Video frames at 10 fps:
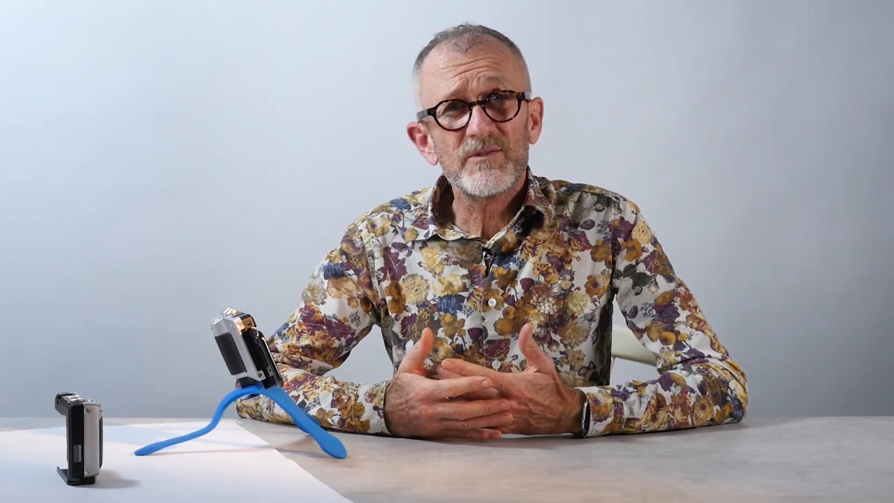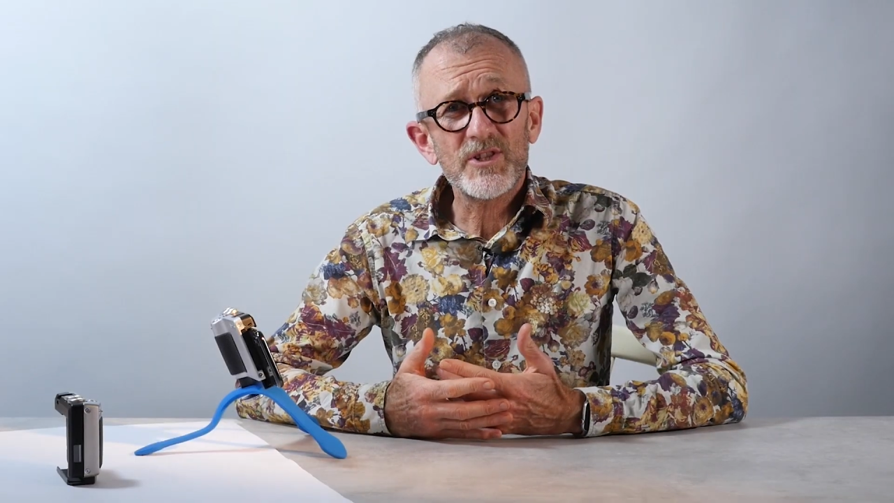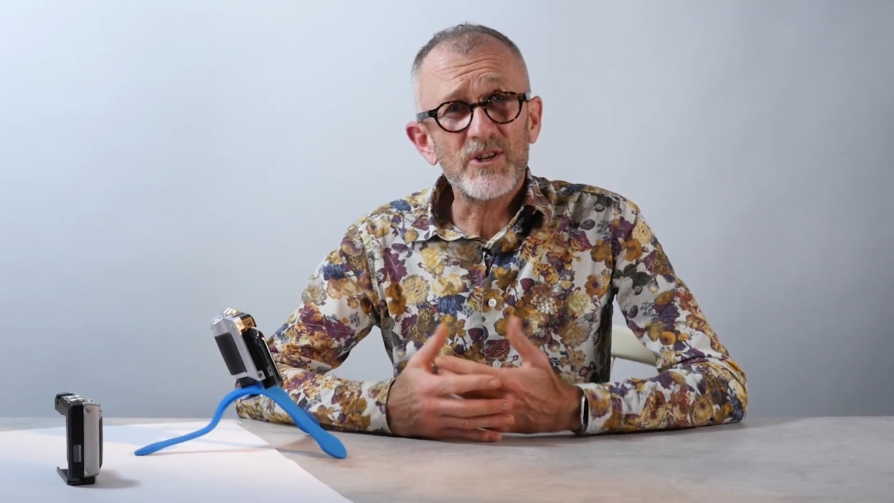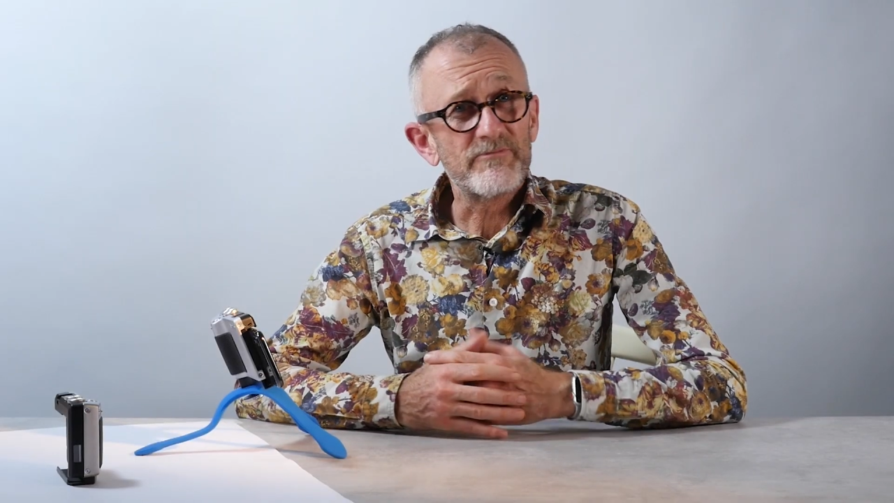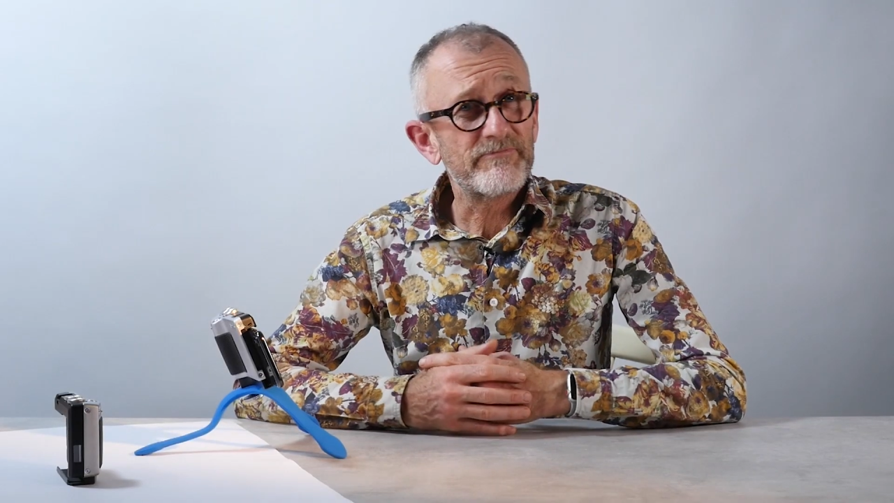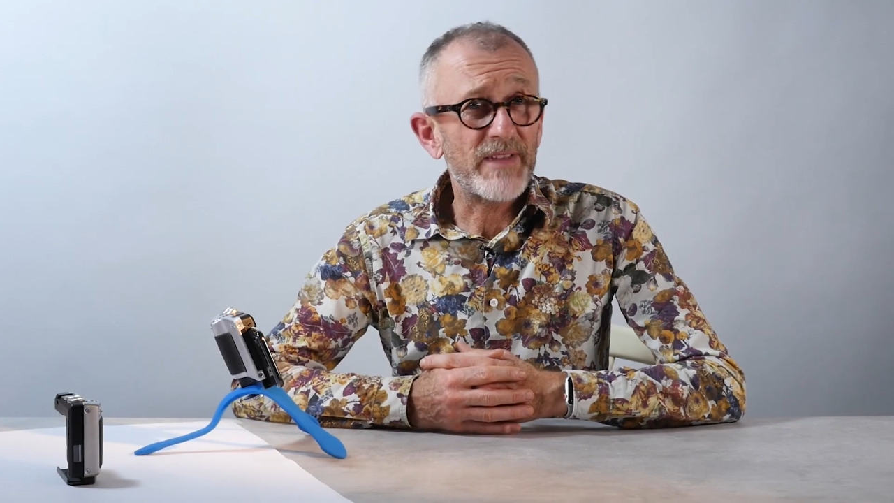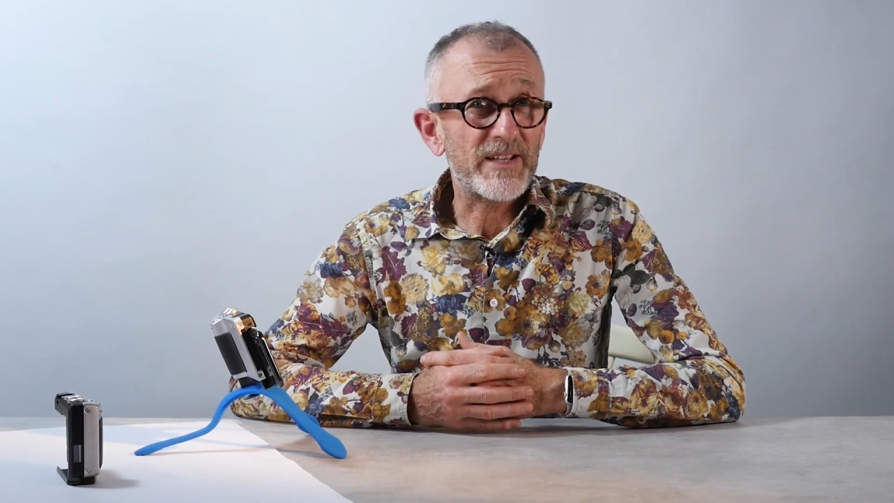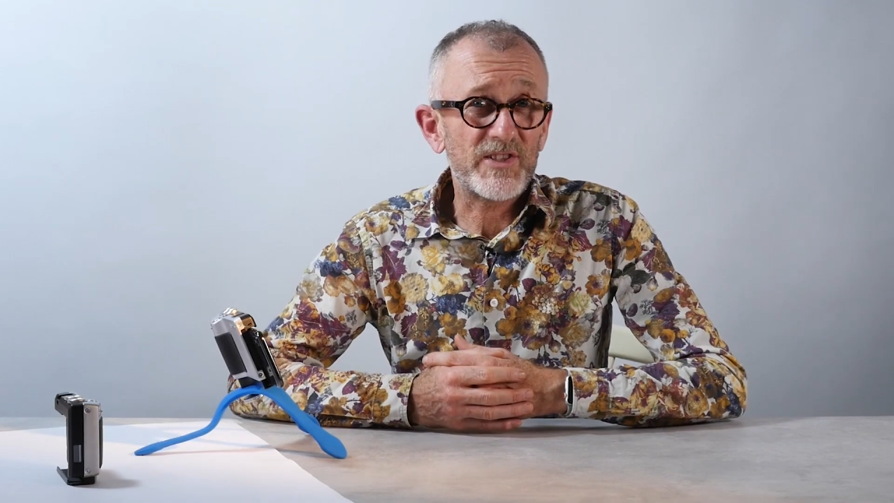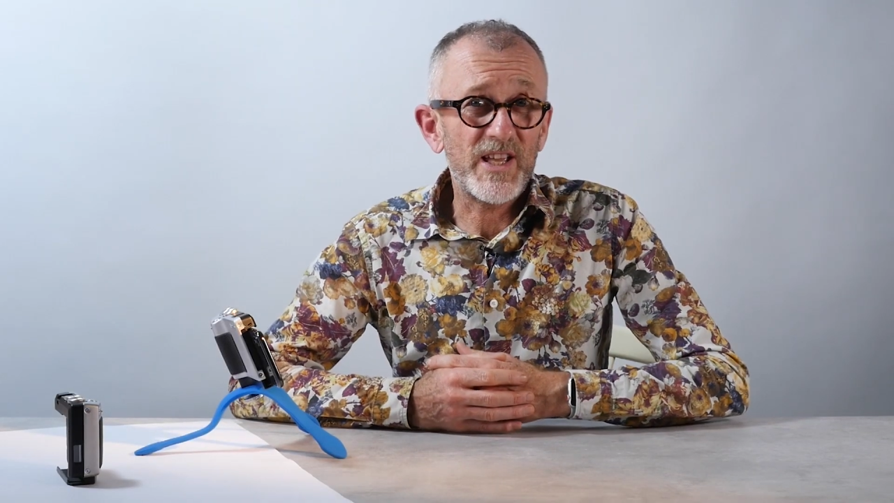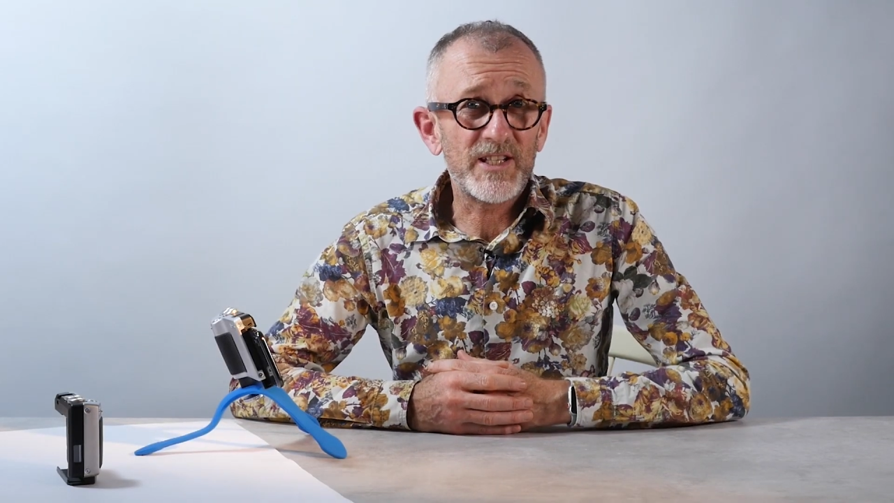So
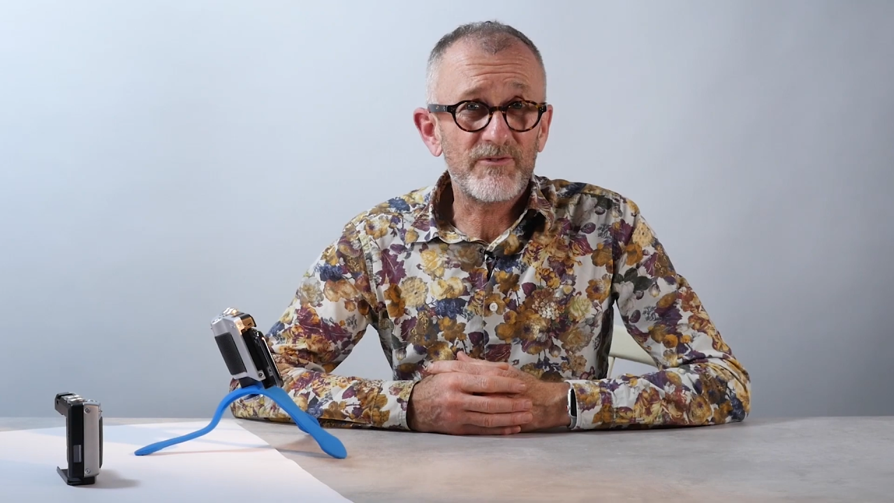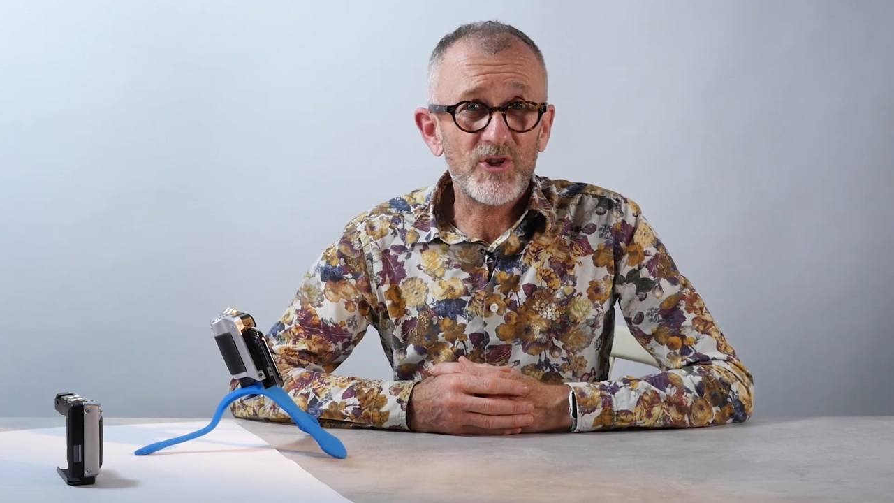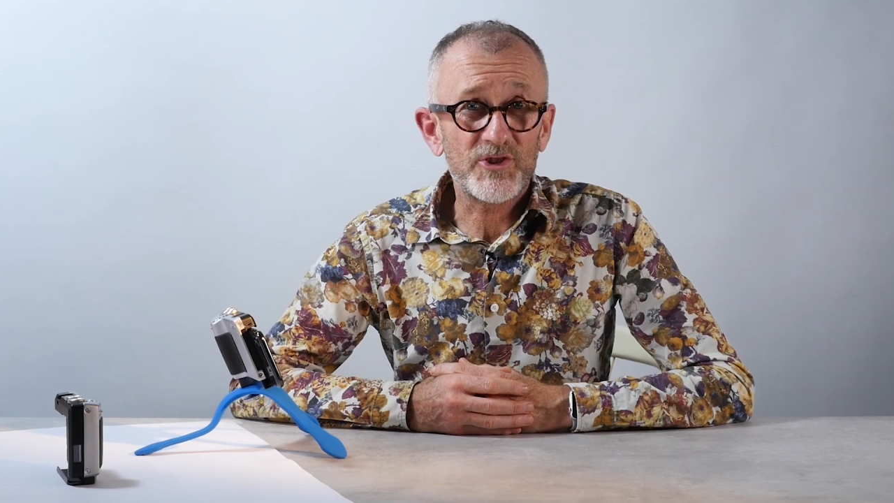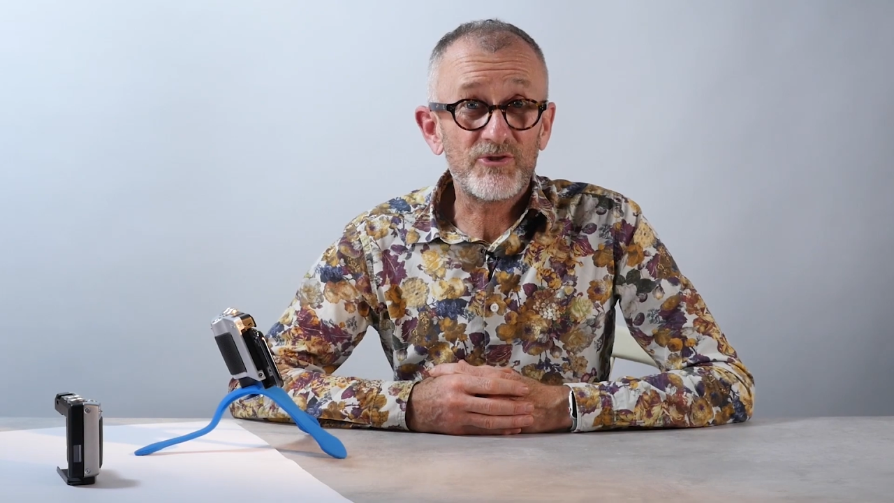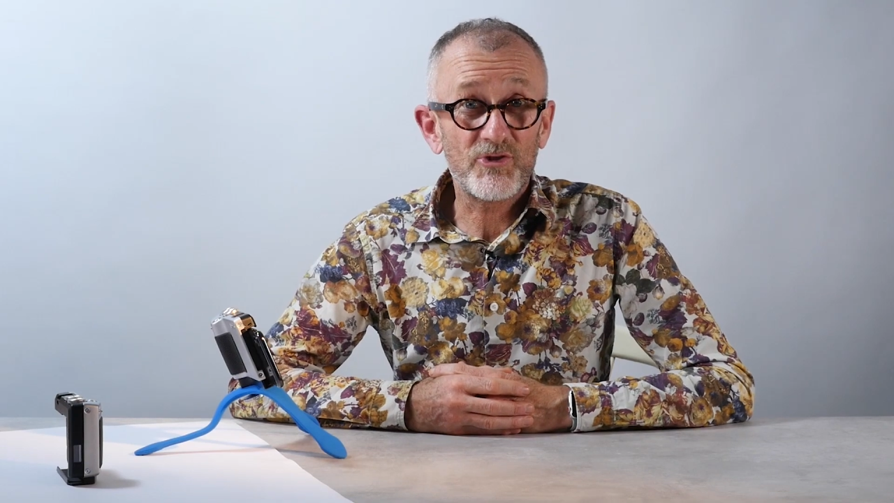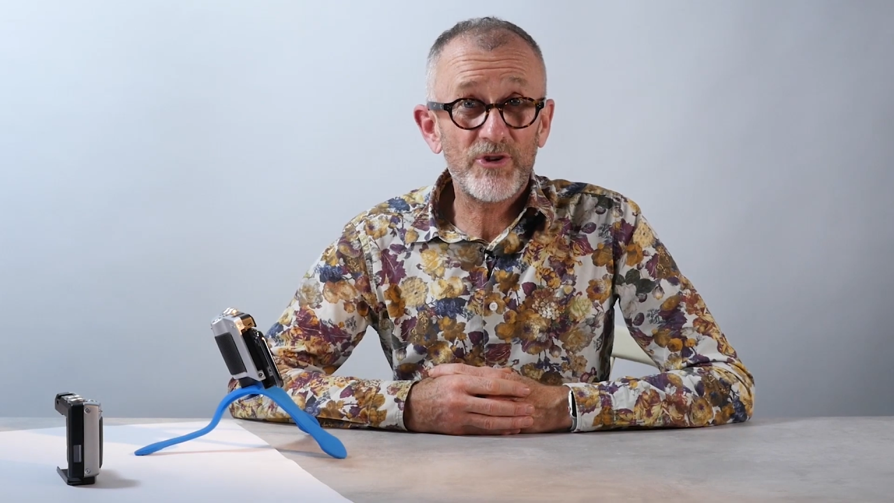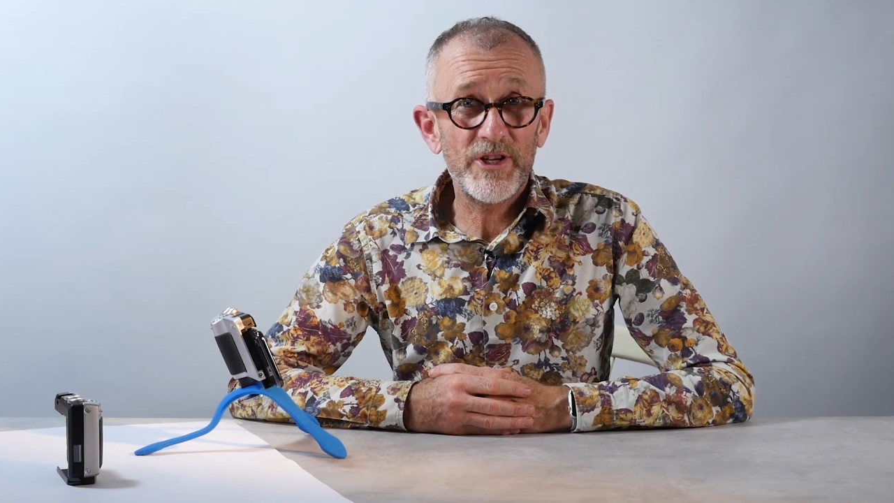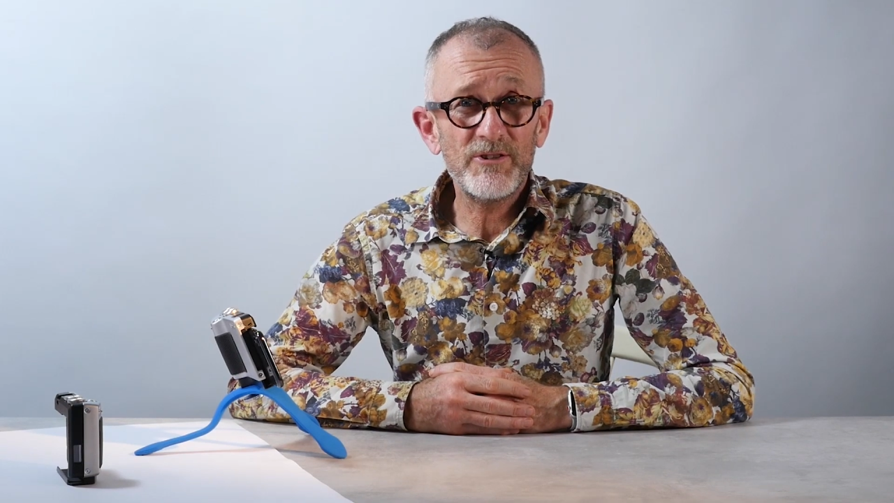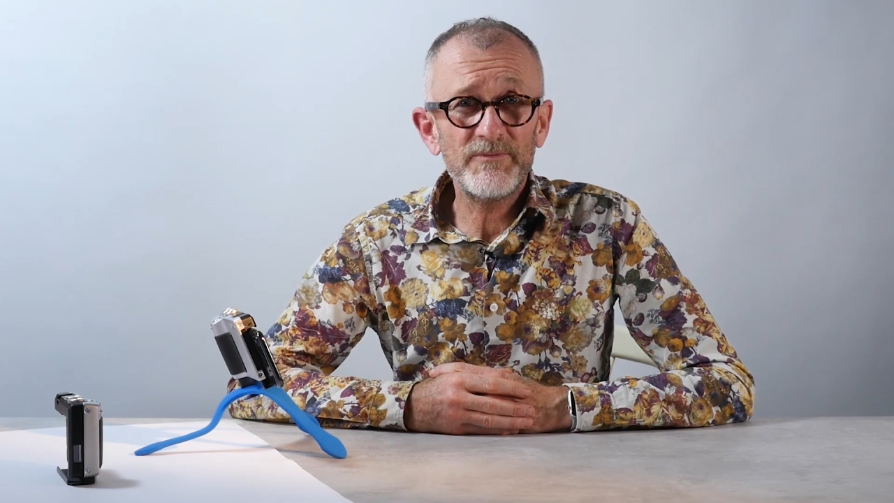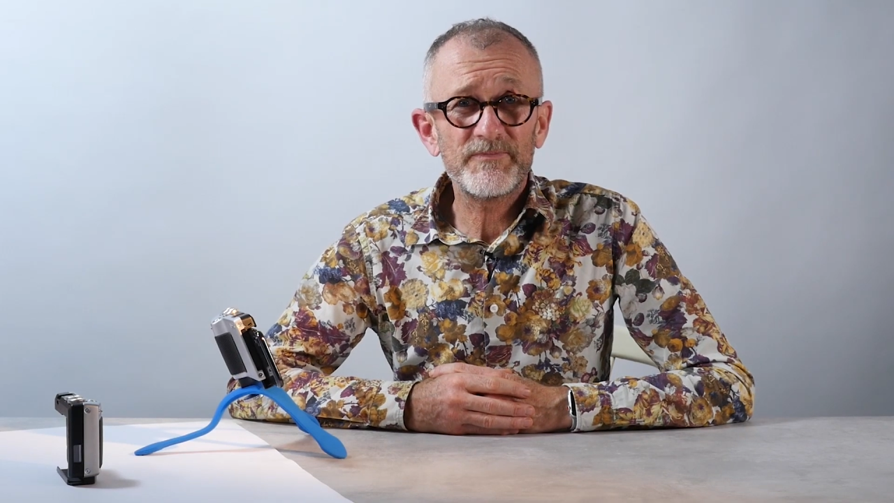that's the end of our
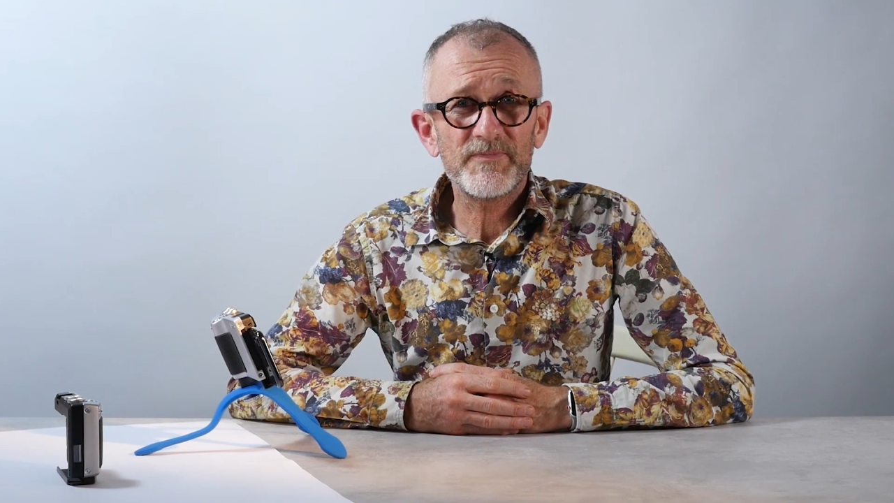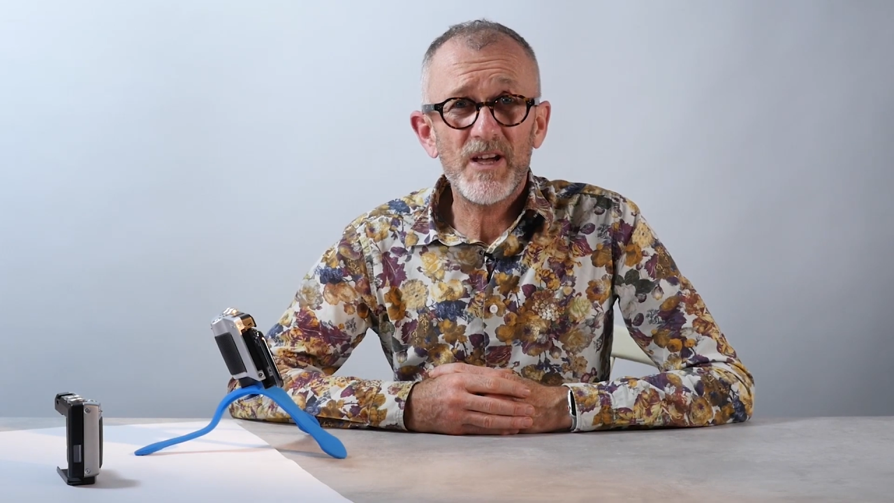tutorial.